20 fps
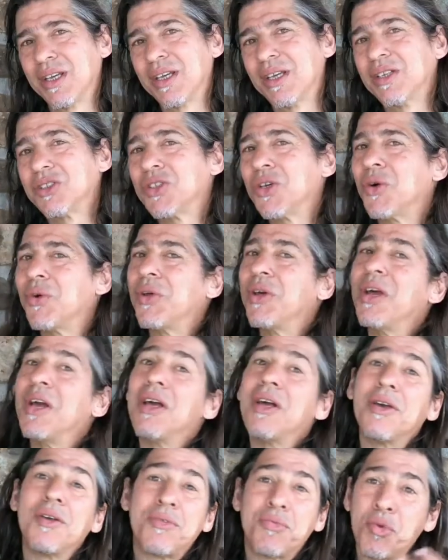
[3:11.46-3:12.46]
So
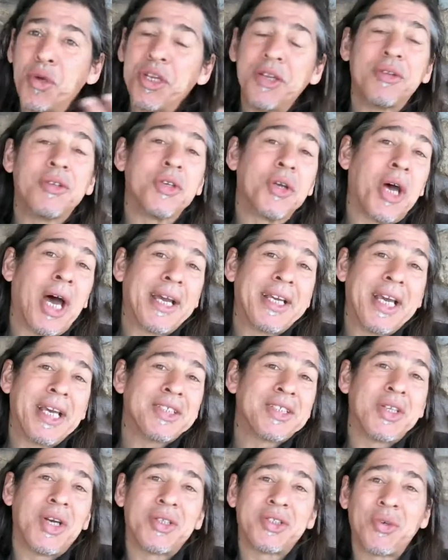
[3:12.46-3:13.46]
I
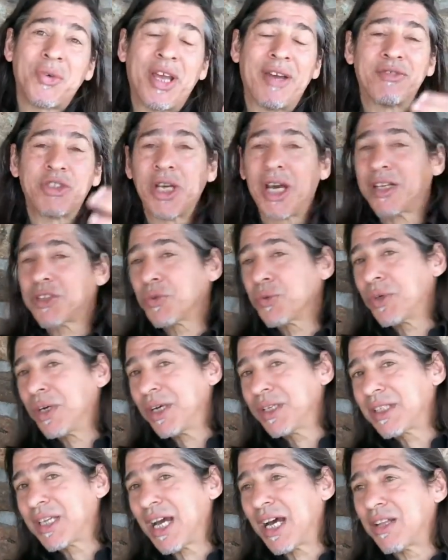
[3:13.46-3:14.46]
guess there, so we have Joshua
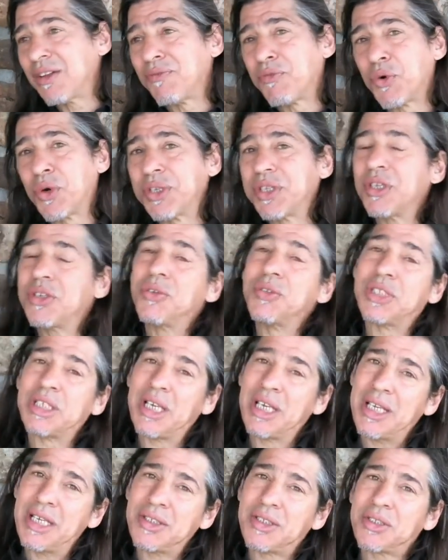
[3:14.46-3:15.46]
in California using
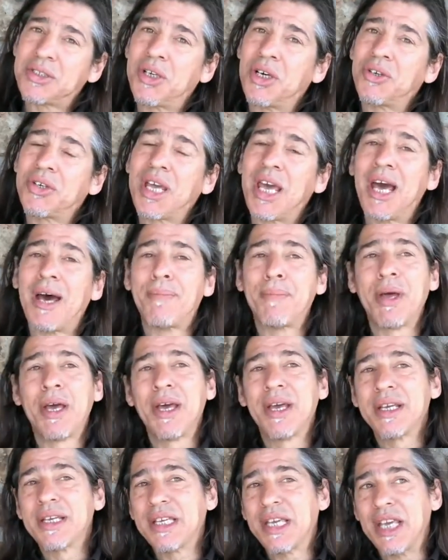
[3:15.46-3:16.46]
his skullcap,
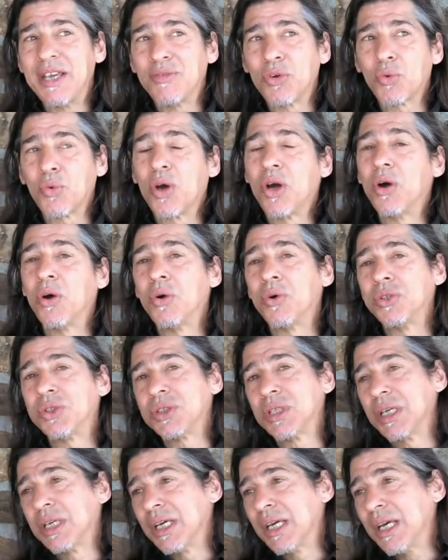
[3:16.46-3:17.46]
Kiva
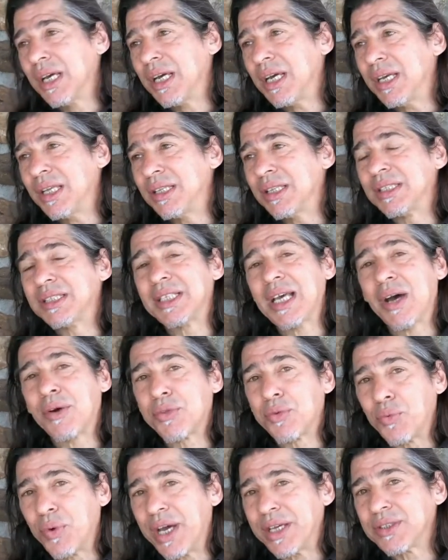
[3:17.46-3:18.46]
Rose in the
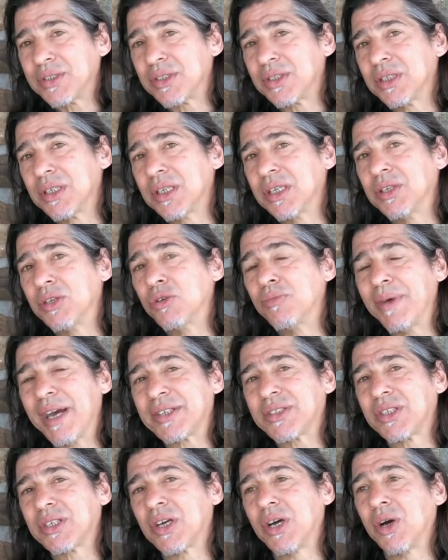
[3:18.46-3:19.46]
southwest in New
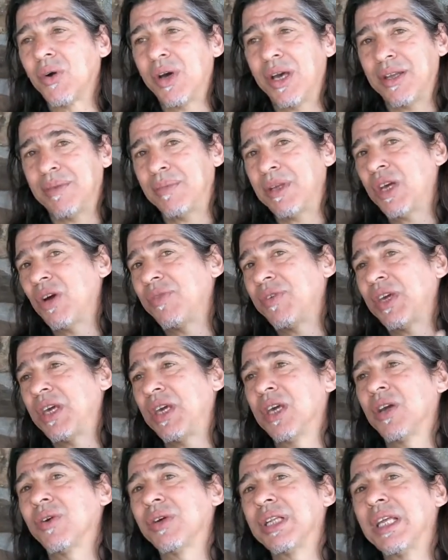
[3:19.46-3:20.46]
Mexico, and me over
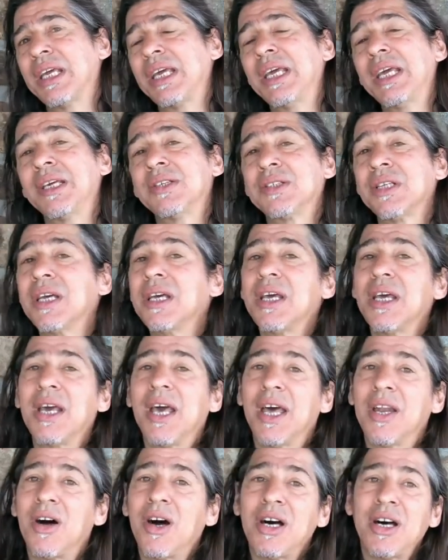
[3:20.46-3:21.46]
here in the east.
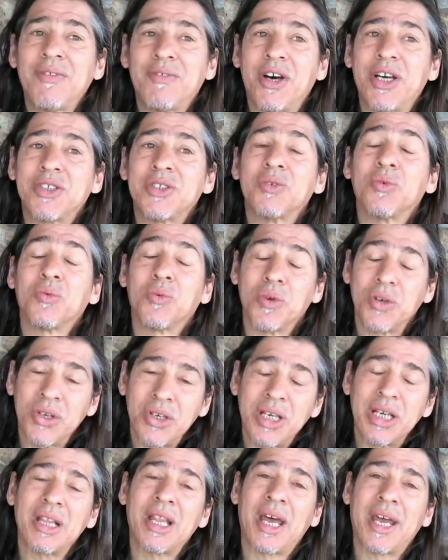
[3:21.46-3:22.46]
And all of us
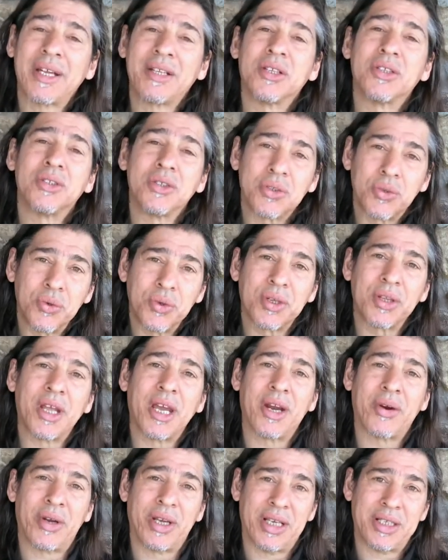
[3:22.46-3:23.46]
really like the
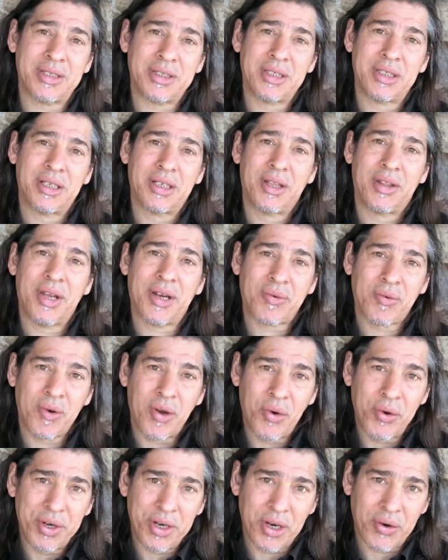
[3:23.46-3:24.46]
Scutellarias that
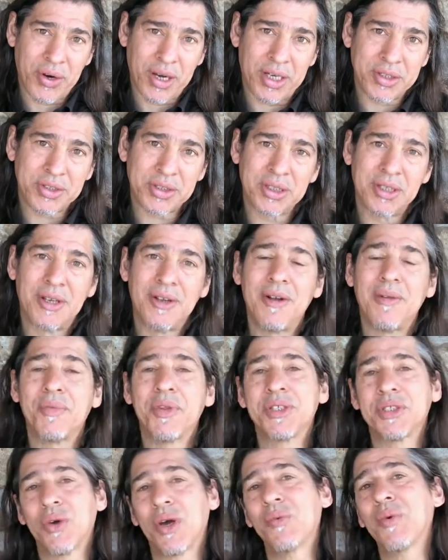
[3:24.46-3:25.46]
grow near us.
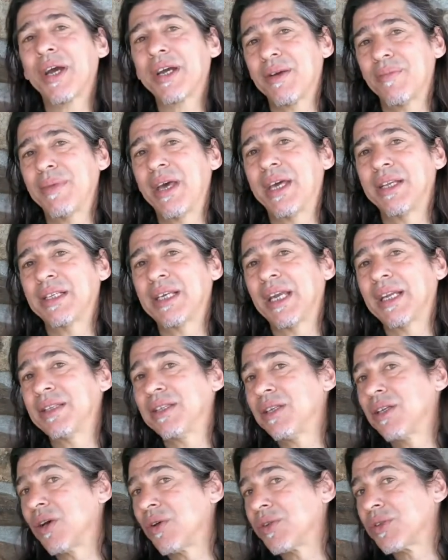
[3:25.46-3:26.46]
And so I recommend getting
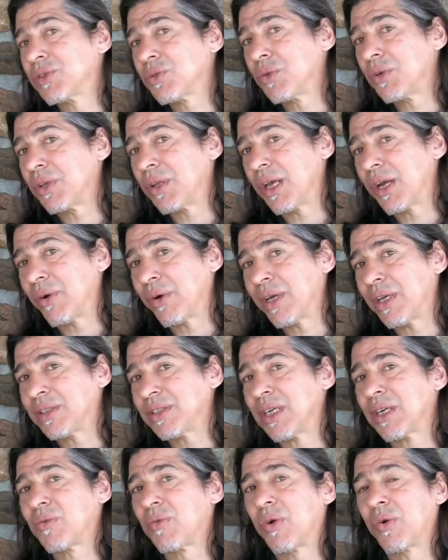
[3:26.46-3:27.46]
to know the Scutellarias
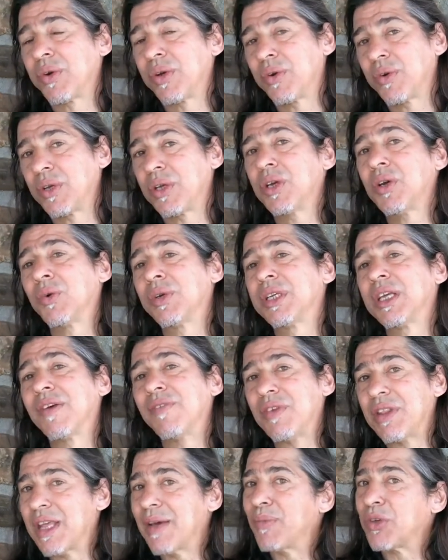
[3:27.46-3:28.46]
that grow near you and
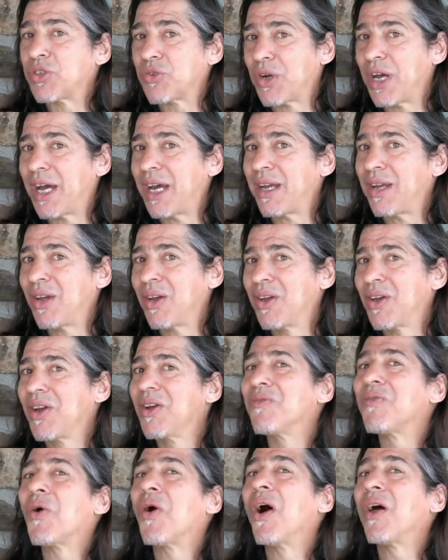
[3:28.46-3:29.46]
giving them a try
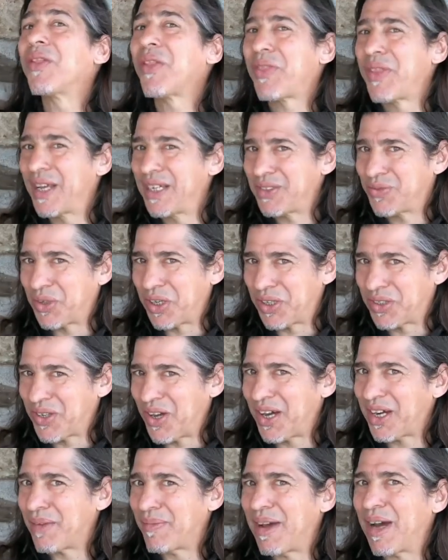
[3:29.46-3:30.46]
for all the things we're going to
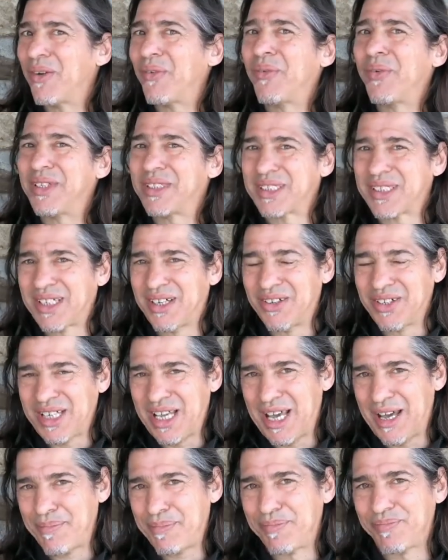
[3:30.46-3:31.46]
talk about with
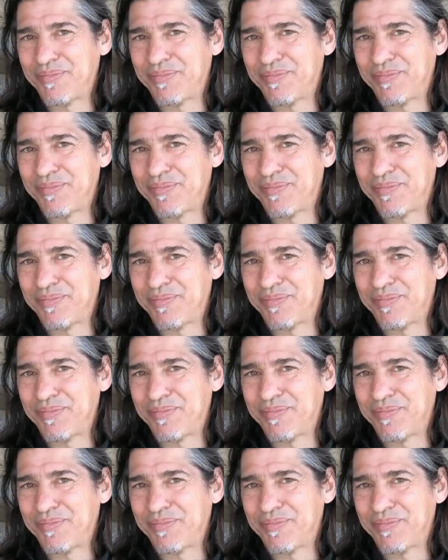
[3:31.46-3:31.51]
skullcap.